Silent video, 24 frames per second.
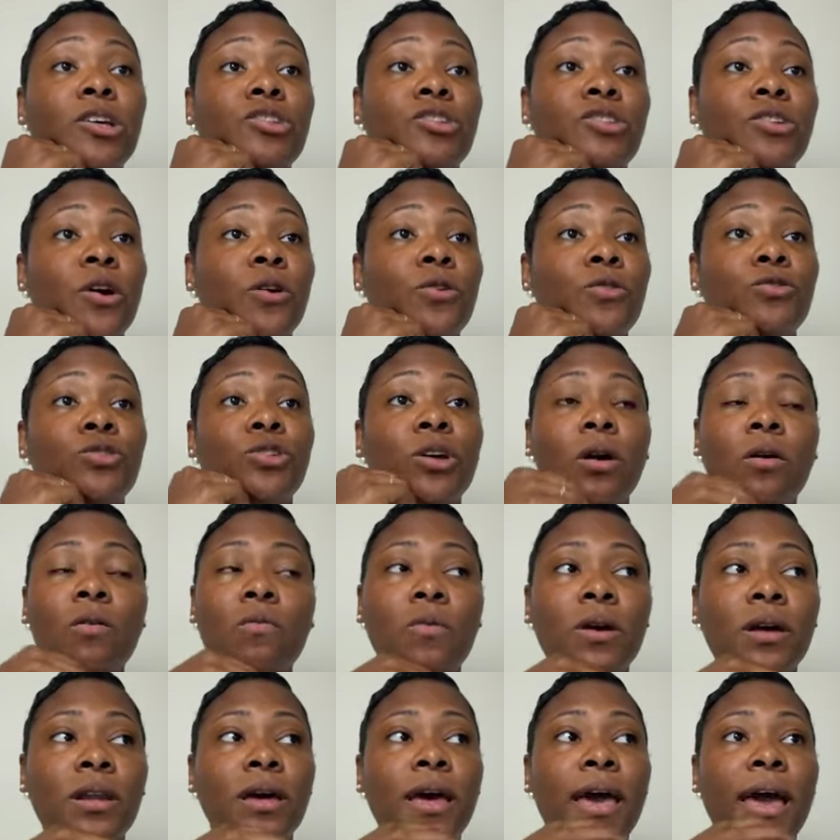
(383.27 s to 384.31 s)
So you
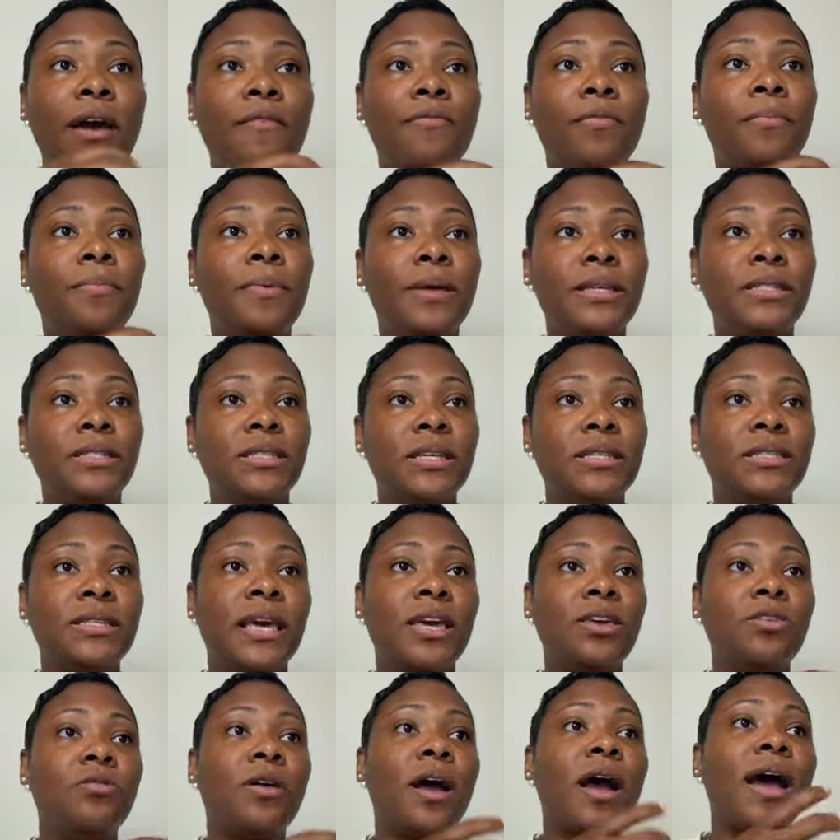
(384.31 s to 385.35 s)
don't want to have a business
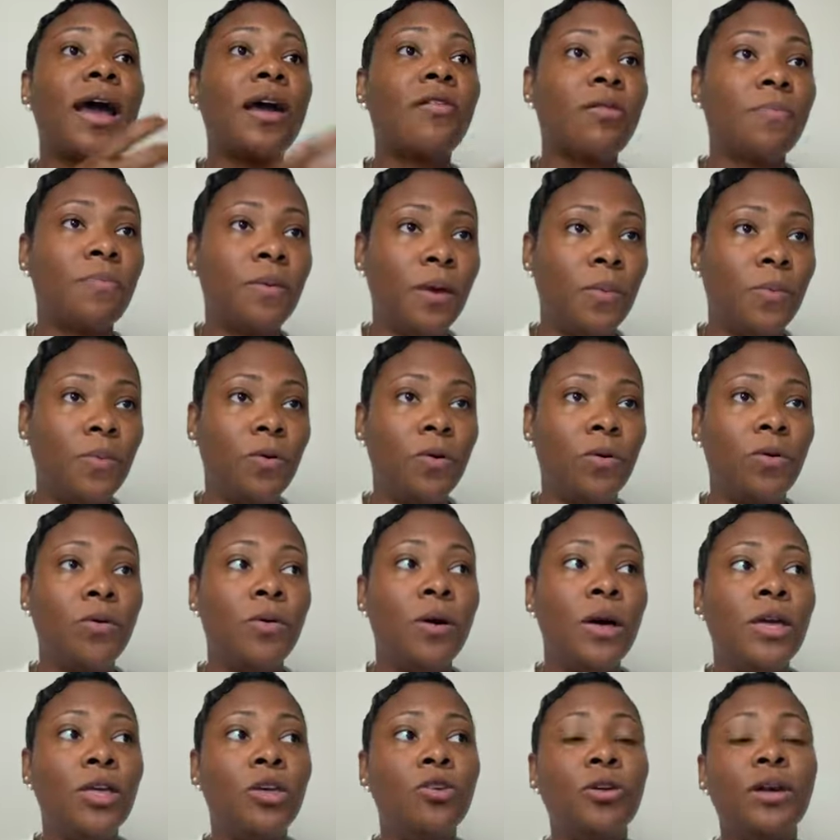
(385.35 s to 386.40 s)
and you're hiring
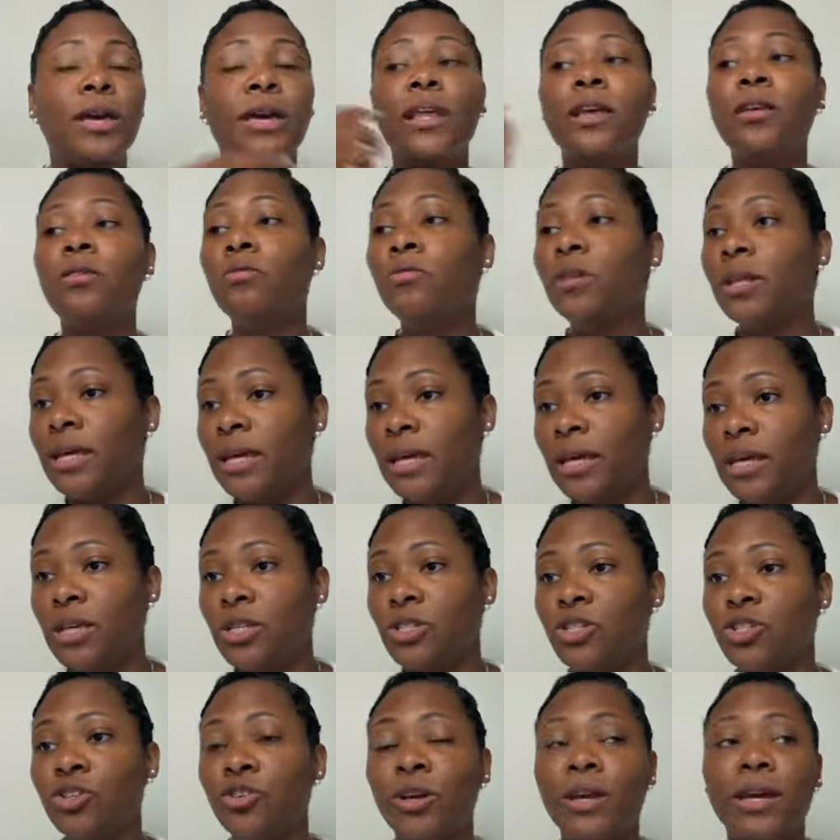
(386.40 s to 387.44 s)
people, you're getting new
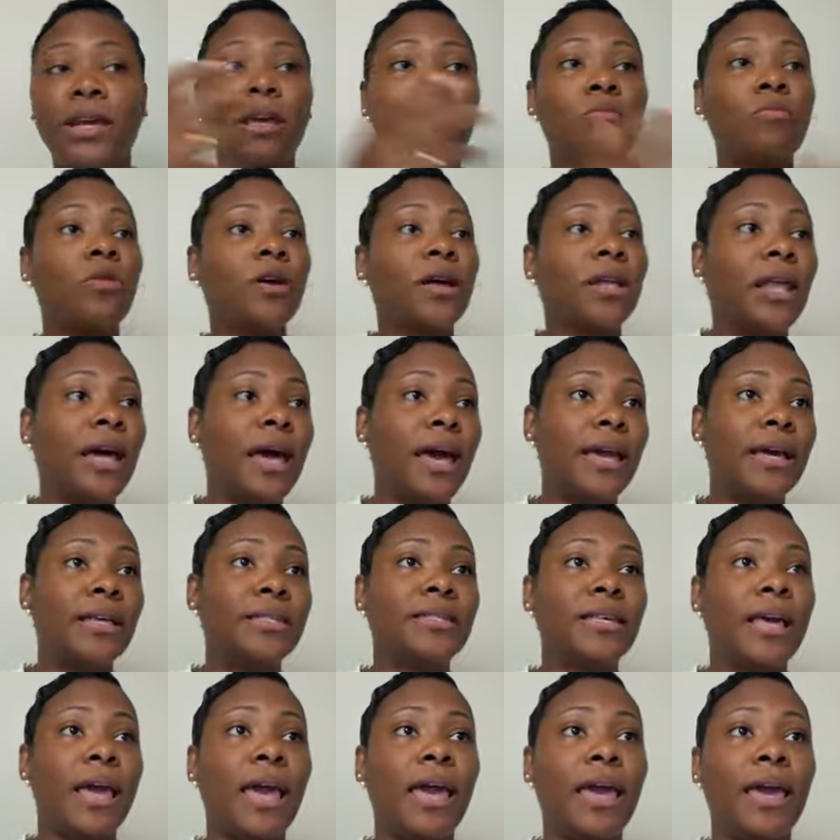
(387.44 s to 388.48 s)
leads, you're getting more
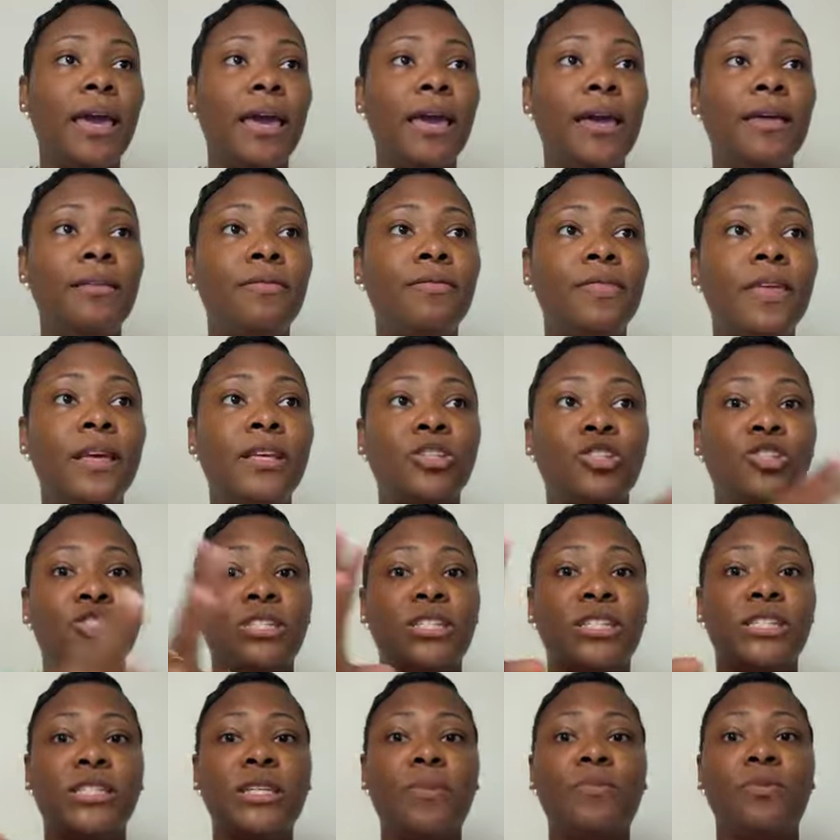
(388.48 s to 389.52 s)
clients, and things are
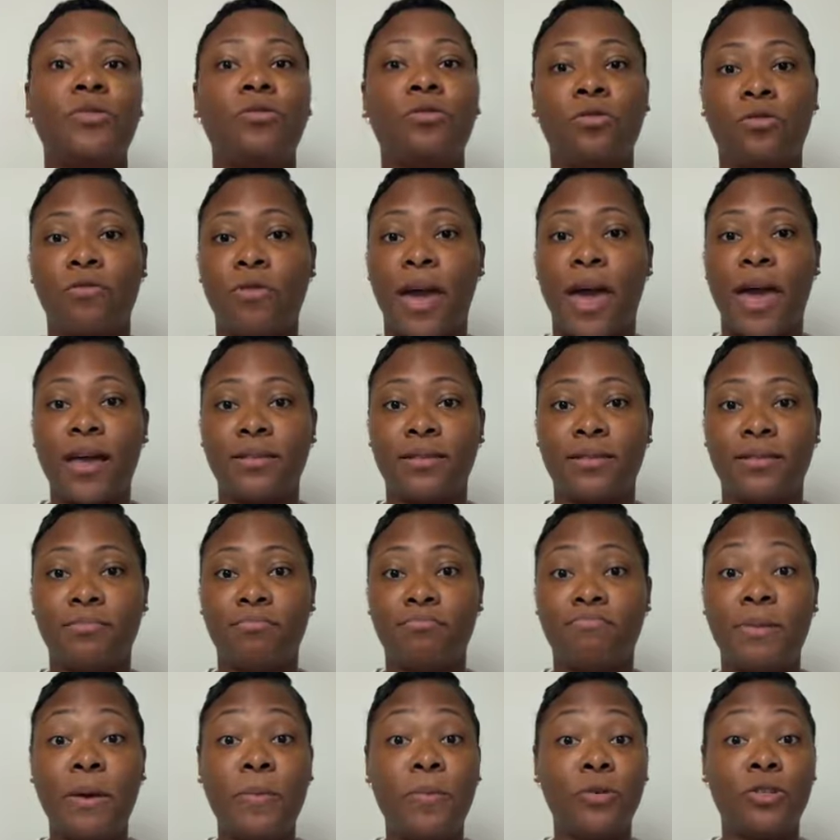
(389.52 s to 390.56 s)
just slipping through the
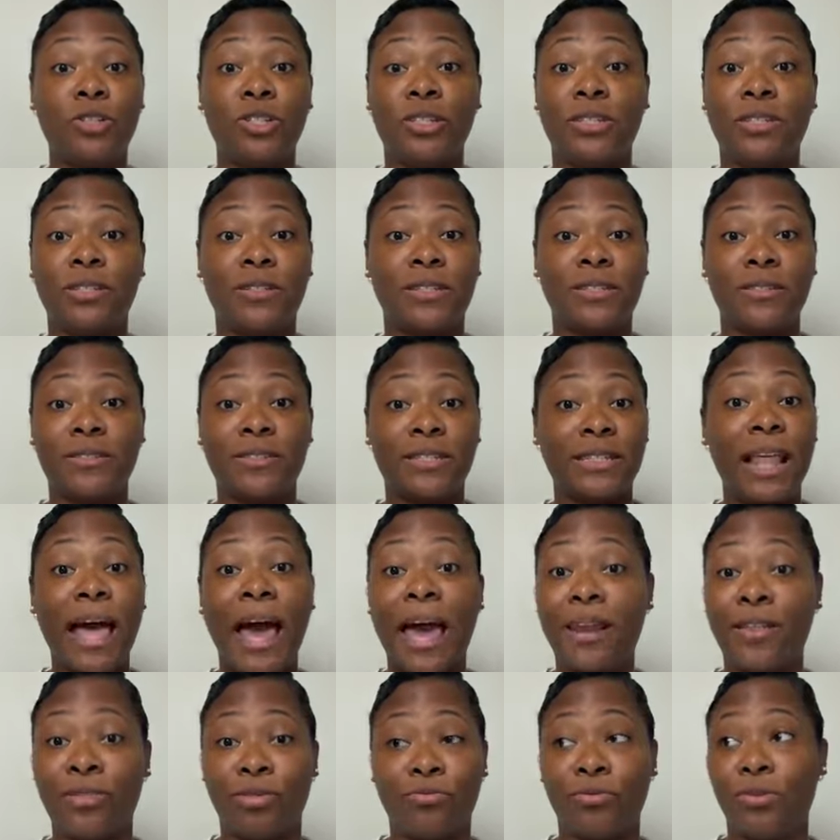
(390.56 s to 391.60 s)
cracks. People just
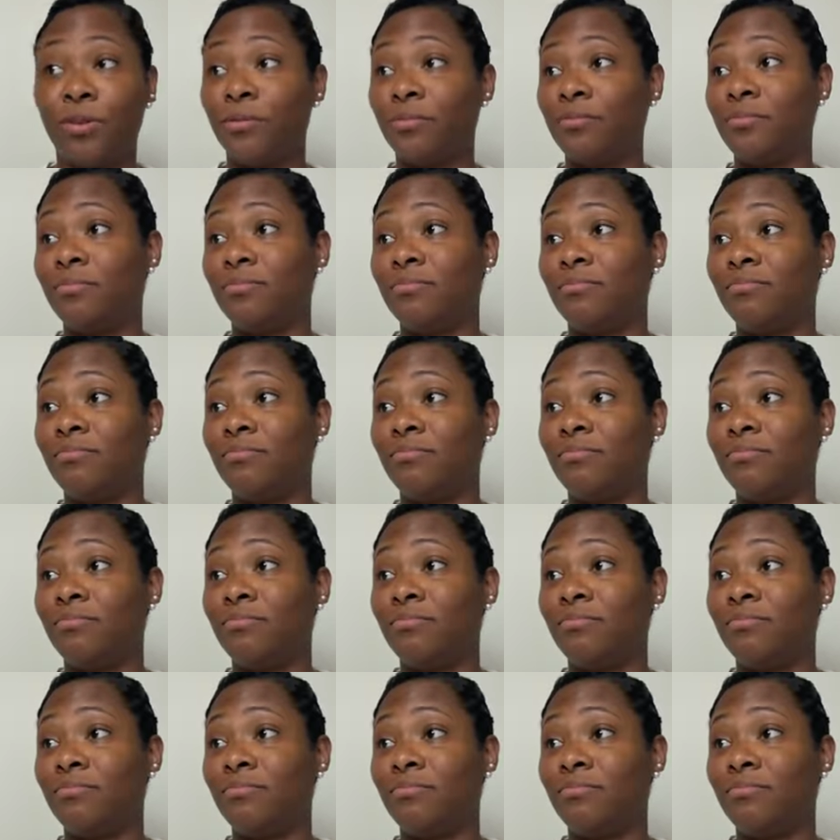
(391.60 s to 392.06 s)
sliding through.